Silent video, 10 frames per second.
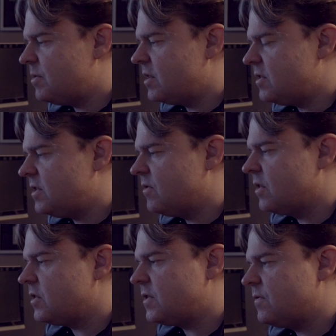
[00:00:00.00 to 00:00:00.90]
because you've
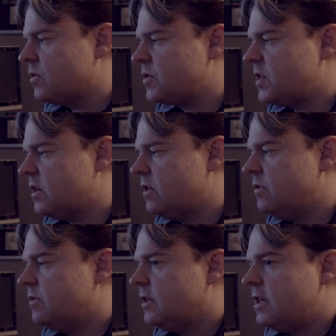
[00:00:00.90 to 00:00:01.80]
got this
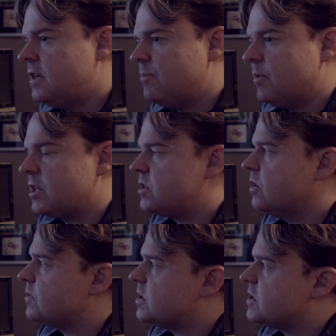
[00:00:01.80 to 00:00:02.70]
falsetto, much
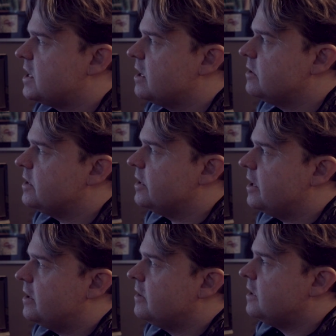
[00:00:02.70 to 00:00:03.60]
softer sound in
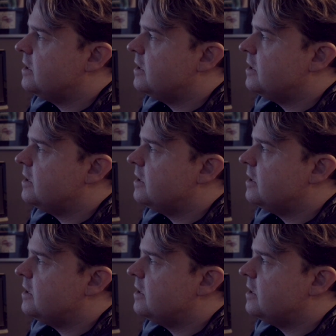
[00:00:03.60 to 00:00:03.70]
there.